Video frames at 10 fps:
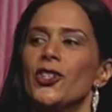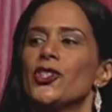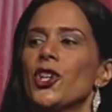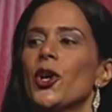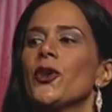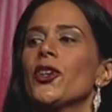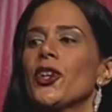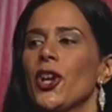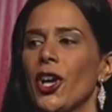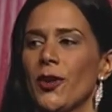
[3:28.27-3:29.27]
Show the
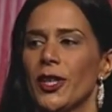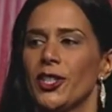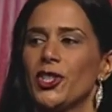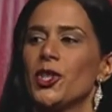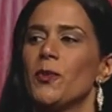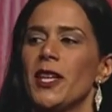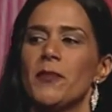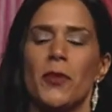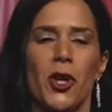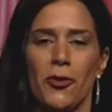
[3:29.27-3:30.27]
courage to be
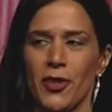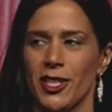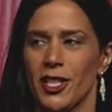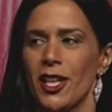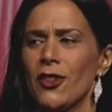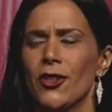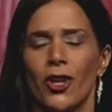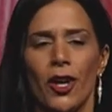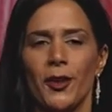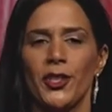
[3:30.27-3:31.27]
imperfect, the
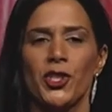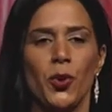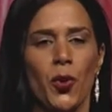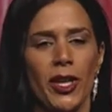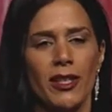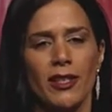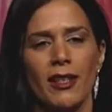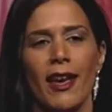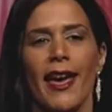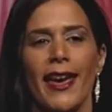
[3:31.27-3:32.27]
courage to
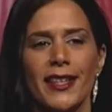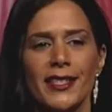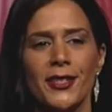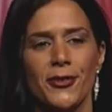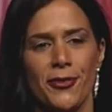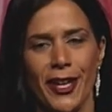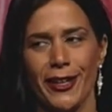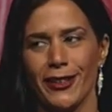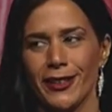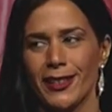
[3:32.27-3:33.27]
win and to
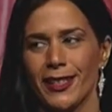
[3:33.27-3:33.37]
fail.